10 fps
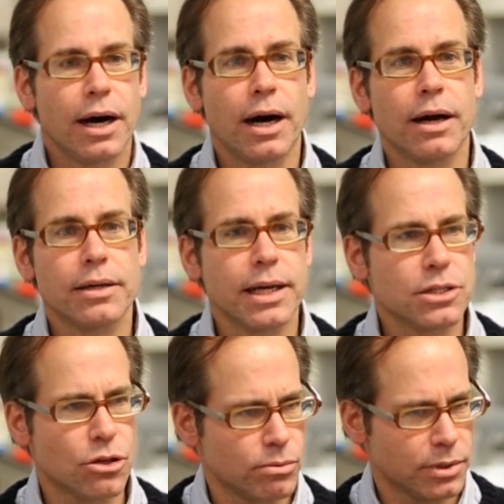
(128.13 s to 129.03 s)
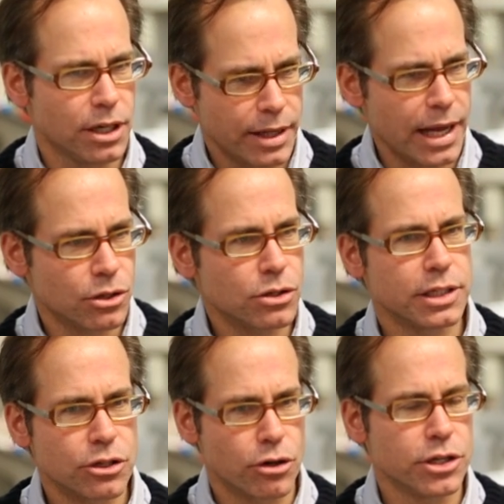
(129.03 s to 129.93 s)
And so, that
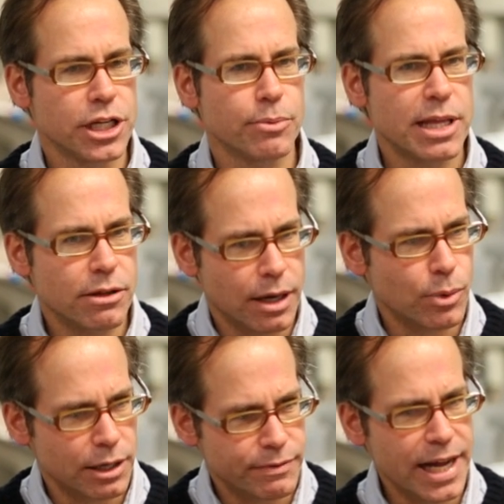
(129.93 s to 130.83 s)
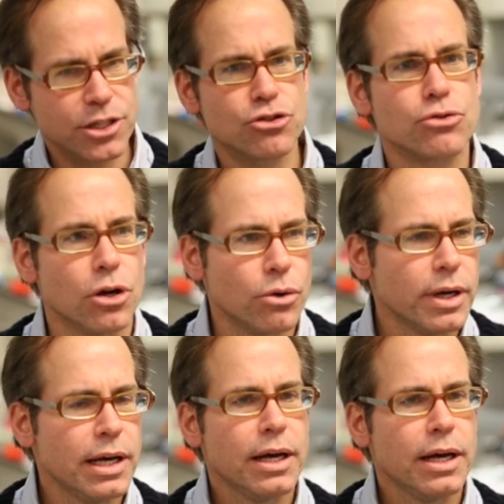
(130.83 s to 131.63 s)
looked encouraging. We thought, well, if that's true,